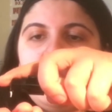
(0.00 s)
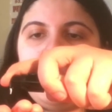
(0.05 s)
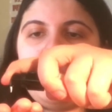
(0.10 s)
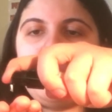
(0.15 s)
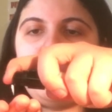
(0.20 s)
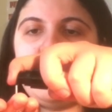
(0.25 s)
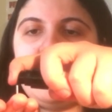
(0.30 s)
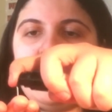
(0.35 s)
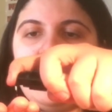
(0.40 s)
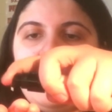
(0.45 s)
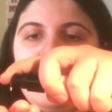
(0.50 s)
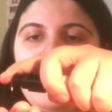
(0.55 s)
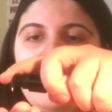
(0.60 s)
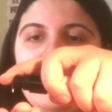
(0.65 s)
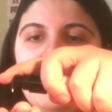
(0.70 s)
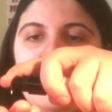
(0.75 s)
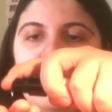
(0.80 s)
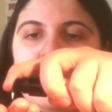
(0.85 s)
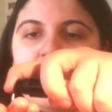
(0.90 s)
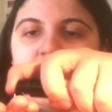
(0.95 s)
bit,
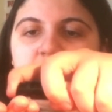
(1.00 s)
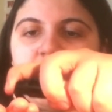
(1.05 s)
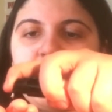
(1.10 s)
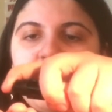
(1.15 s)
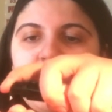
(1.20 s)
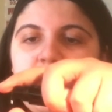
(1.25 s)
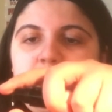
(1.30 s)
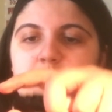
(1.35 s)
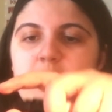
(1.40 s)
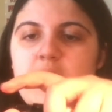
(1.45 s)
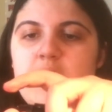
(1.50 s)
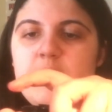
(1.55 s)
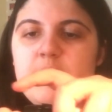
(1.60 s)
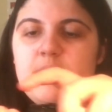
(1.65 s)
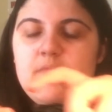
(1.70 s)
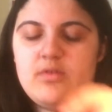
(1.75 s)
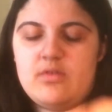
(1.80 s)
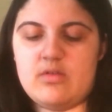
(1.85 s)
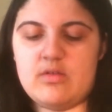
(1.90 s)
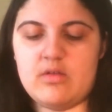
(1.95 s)
like 3
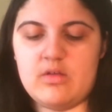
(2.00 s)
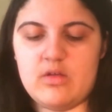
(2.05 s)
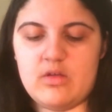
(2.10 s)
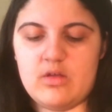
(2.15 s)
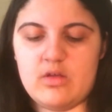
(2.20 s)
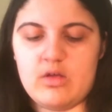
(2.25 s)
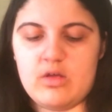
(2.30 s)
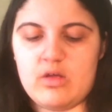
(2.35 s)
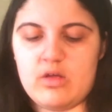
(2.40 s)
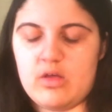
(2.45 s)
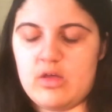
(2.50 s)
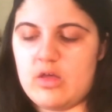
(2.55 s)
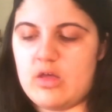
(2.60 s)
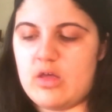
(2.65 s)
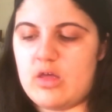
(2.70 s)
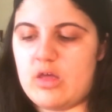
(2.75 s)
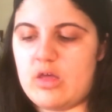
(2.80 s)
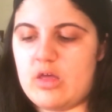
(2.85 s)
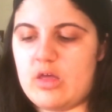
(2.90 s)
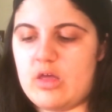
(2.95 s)
pumps,
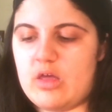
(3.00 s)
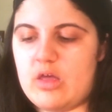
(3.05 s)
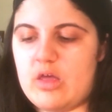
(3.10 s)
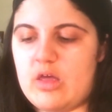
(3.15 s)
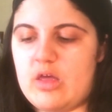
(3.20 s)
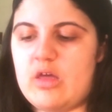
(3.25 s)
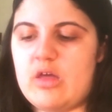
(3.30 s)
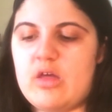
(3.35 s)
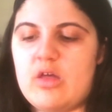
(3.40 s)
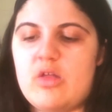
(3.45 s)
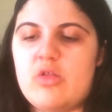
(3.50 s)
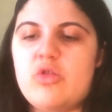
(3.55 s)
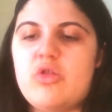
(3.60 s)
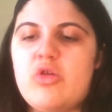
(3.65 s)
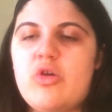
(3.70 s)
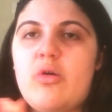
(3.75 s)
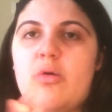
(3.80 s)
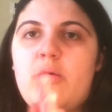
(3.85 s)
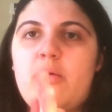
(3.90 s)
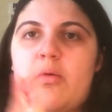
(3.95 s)
and
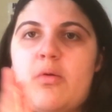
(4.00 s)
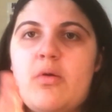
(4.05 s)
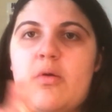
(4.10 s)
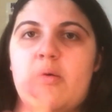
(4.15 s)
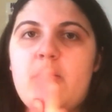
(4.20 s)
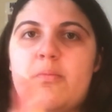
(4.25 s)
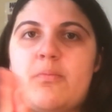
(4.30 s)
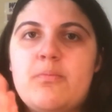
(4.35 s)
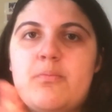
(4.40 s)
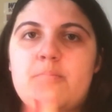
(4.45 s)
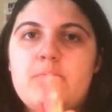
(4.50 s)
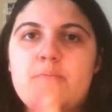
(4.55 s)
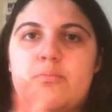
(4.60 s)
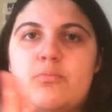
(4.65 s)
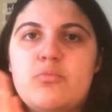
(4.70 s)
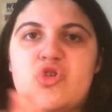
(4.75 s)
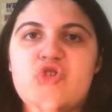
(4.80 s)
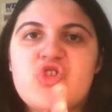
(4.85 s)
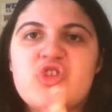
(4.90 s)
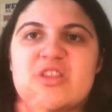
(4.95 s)

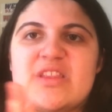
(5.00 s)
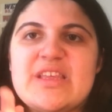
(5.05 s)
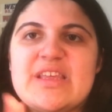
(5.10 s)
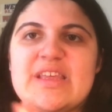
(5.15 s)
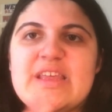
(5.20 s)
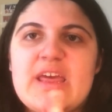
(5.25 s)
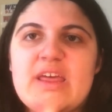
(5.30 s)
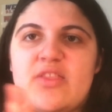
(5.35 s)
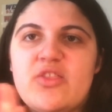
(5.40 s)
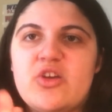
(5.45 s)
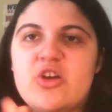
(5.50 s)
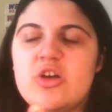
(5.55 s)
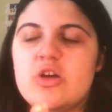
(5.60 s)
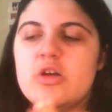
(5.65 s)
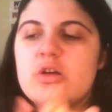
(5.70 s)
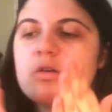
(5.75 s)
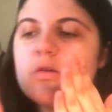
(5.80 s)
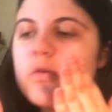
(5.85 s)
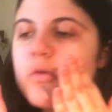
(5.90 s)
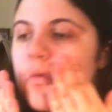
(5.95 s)
mush it together
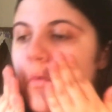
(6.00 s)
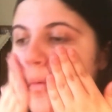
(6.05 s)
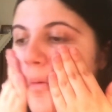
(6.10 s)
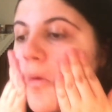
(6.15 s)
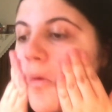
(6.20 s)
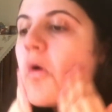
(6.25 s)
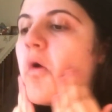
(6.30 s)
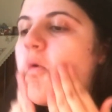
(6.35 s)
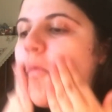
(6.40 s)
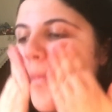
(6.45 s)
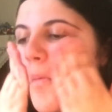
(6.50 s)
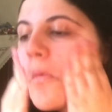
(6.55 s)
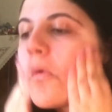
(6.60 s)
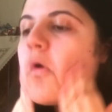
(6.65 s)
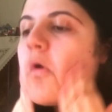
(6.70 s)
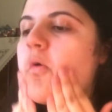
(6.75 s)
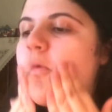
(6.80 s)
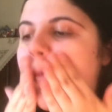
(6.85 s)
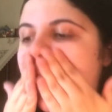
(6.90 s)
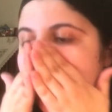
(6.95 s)

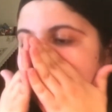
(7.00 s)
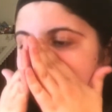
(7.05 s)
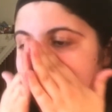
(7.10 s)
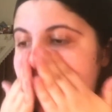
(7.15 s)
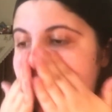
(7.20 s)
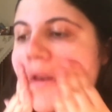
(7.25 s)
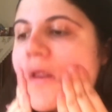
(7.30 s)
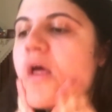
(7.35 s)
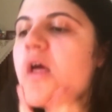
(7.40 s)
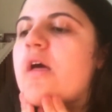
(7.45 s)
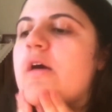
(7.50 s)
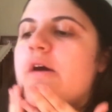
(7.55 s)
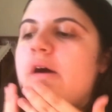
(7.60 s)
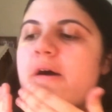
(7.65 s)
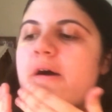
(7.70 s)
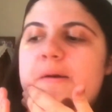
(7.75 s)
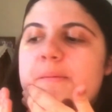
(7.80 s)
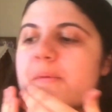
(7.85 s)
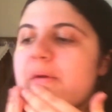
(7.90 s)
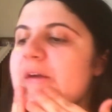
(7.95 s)
and put it
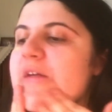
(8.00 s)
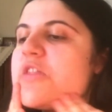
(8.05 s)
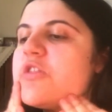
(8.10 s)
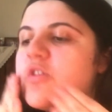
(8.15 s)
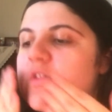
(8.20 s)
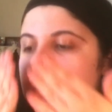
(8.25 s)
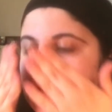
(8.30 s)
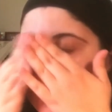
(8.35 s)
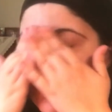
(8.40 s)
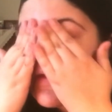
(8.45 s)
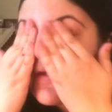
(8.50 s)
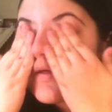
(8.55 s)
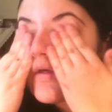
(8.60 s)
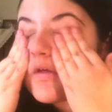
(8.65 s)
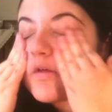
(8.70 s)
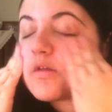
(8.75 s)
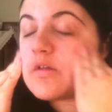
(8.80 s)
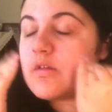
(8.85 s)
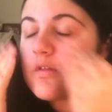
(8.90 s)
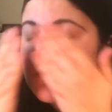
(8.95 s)
on my cheek.
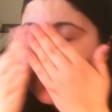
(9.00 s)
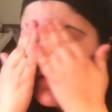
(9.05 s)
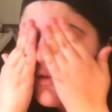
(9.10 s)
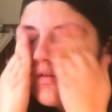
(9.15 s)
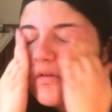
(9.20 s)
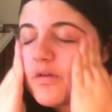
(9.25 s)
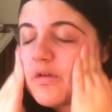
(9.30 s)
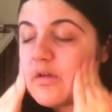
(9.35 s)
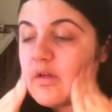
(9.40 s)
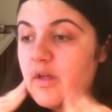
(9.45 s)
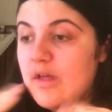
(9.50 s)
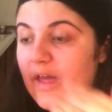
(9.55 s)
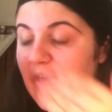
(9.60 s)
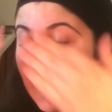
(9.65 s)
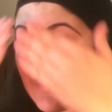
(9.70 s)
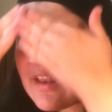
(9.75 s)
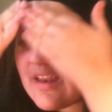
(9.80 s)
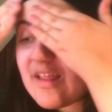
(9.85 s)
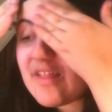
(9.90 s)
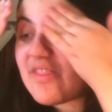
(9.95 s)

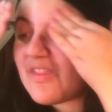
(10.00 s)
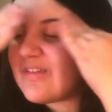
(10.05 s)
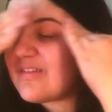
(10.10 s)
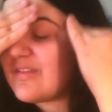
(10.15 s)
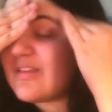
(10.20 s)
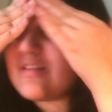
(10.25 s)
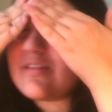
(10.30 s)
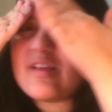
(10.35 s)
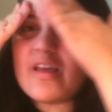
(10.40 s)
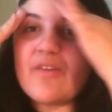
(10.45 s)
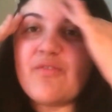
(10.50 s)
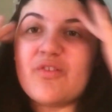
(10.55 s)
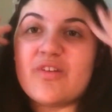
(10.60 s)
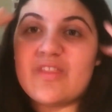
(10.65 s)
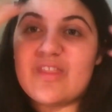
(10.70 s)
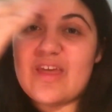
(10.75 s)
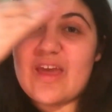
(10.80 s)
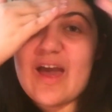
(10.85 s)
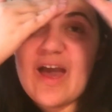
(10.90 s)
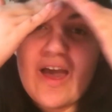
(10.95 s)
And this is safe for
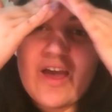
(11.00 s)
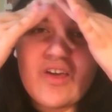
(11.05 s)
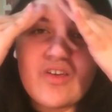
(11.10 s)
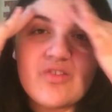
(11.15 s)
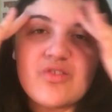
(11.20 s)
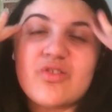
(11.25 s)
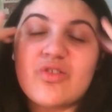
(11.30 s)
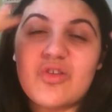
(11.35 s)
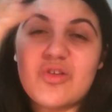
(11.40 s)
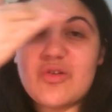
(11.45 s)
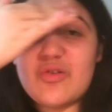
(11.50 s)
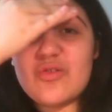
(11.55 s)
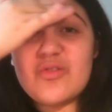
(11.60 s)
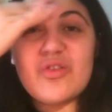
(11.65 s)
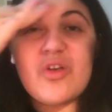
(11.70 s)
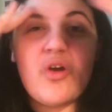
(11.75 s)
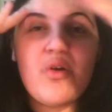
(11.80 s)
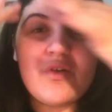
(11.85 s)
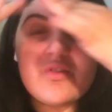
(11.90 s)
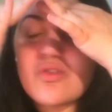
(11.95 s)
the eyes too,
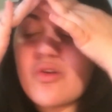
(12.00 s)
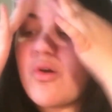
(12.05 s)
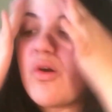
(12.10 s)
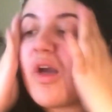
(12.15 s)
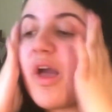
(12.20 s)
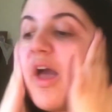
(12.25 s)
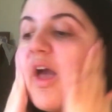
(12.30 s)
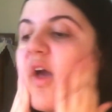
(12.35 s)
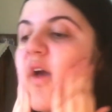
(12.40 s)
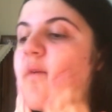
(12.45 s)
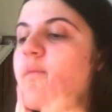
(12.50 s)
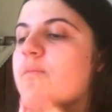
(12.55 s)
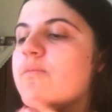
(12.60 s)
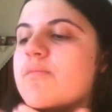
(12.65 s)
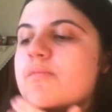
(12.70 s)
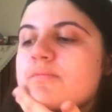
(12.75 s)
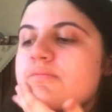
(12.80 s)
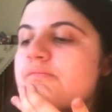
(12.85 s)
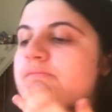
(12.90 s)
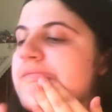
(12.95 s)
so it's okay.
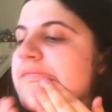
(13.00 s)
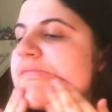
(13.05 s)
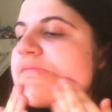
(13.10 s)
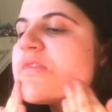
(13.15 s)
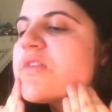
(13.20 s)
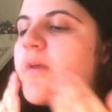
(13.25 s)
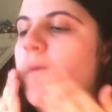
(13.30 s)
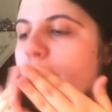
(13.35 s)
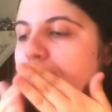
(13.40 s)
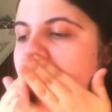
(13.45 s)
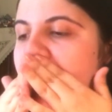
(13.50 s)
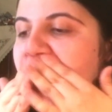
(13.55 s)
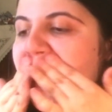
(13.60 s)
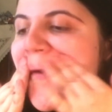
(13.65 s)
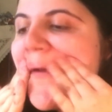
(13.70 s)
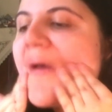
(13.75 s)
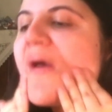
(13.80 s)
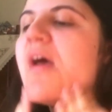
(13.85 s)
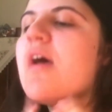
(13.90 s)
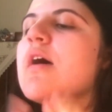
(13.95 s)

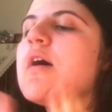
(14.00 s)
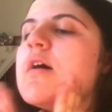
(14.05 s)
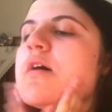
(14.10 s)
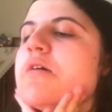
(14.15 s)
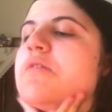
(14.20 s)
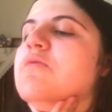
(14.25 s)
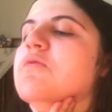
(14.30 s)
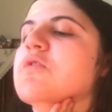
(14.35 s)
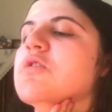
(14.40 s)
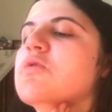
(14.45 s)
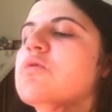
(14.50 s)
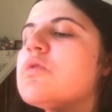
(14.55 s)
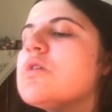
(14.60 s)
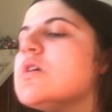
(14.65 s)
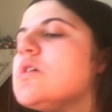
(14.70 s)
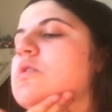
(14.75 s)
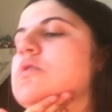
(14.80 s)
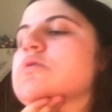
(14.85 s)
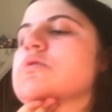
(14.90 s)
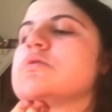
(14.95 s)
Put
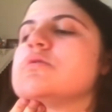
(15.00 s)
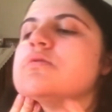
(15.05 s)
everywhere. You